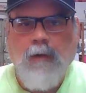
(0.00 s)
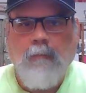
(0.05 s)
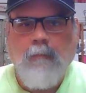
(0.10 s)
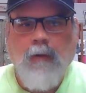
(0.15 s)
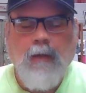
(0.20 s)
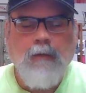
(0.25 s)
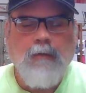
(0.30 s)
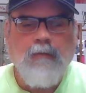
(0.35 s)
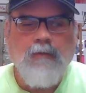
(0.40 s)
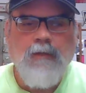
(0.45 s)

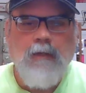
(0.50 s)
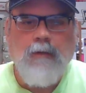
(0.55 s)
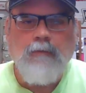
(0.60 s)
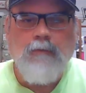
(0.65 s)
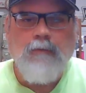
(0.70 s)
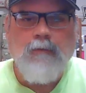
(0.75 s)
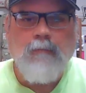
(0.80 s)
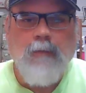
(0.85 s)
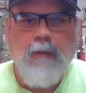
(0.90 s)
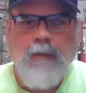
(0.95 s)
I don't count
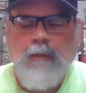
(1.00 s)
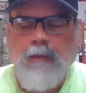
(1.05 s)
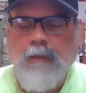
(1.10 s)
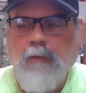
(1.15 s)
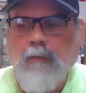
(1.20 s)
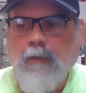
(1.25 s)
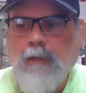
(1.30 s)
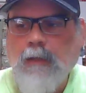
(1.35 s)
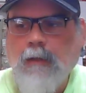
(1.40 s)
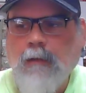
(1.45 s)
your money,
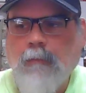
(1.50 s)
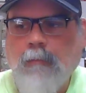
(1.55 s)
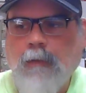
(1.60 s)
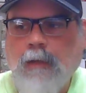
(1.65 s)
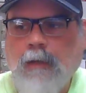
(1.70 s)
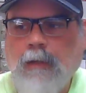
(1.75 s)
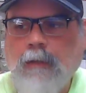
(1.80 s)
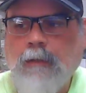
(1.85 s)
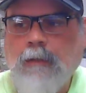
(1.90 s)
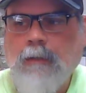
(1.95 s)
don't count
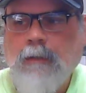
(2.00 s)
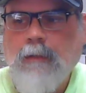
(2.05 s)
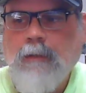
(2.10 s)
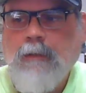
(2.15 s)
mine.